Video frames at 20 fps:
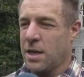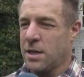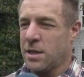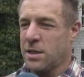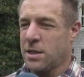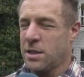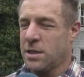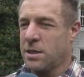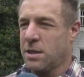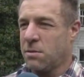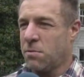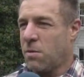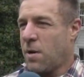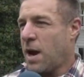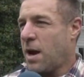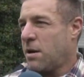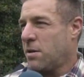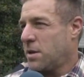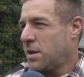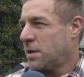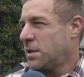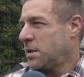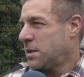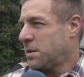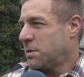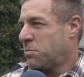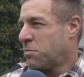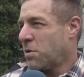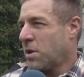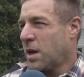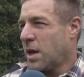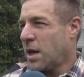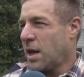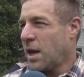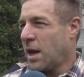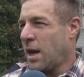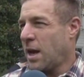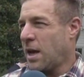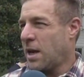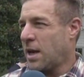and she said, "Wow, this is
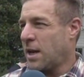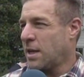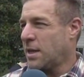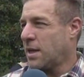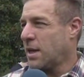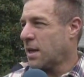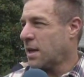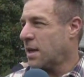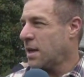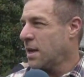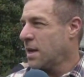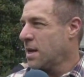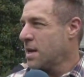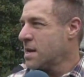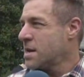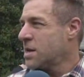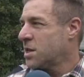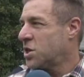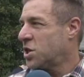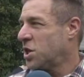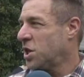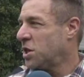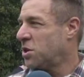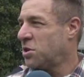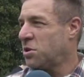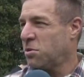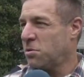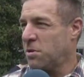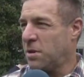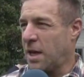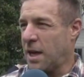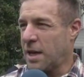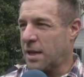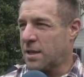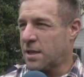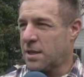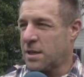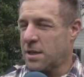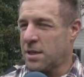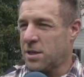pretty." And I think she too
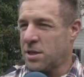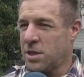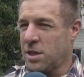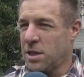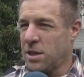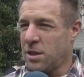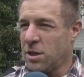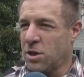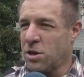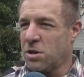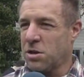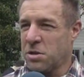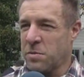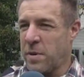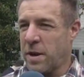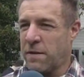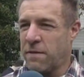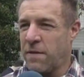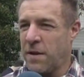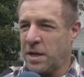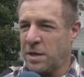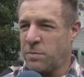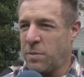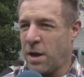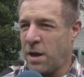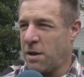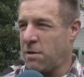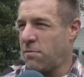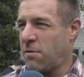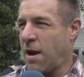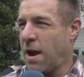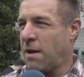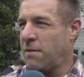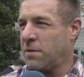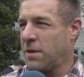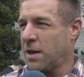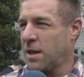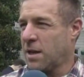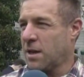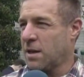liked. She learned to make flies by
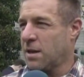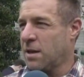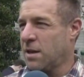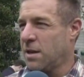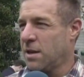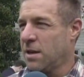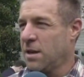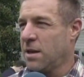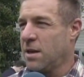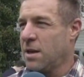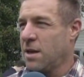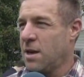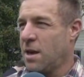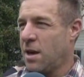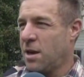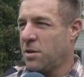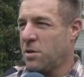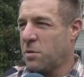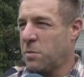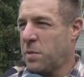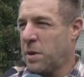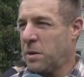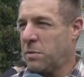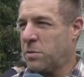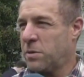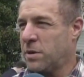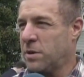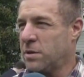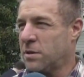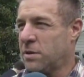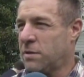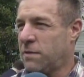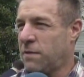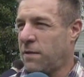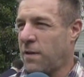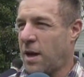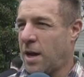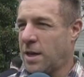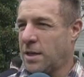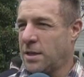unraveling other people's
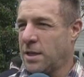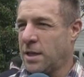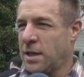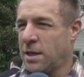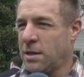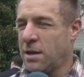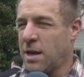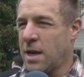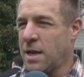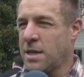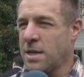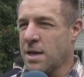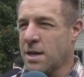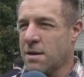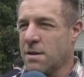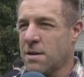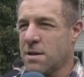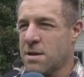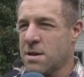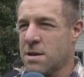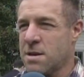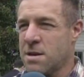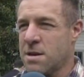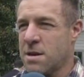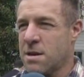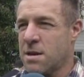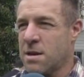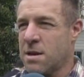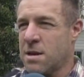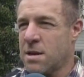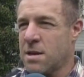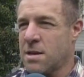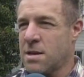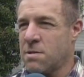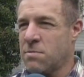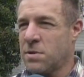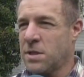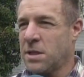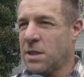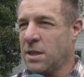flies, and it, I think it,
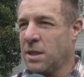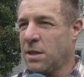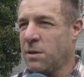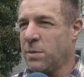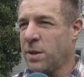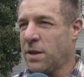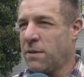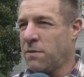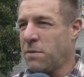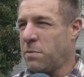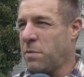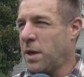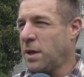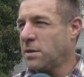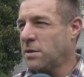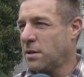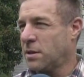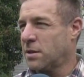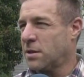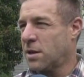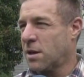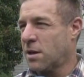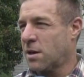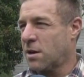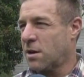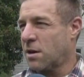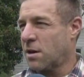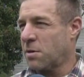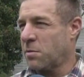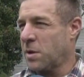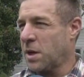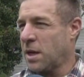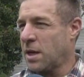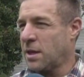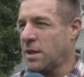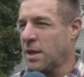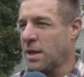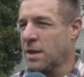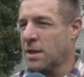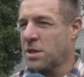it was a little bit of a puzzle to her. I mean,
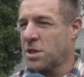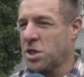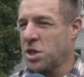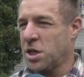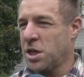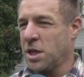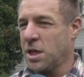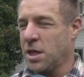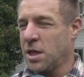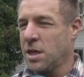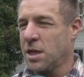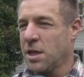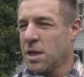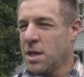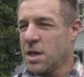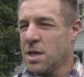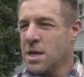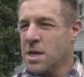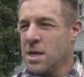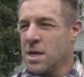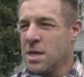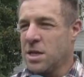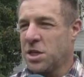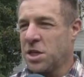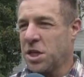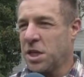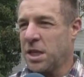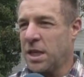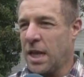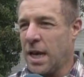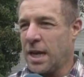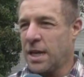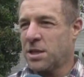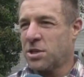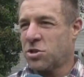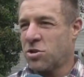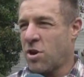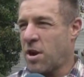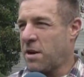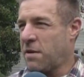I think she she
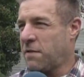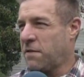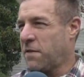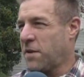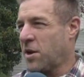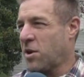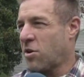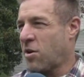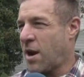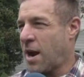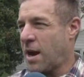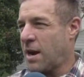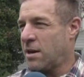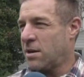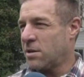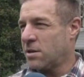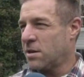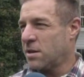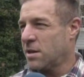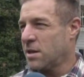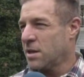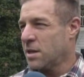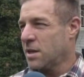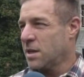liked trying to figure out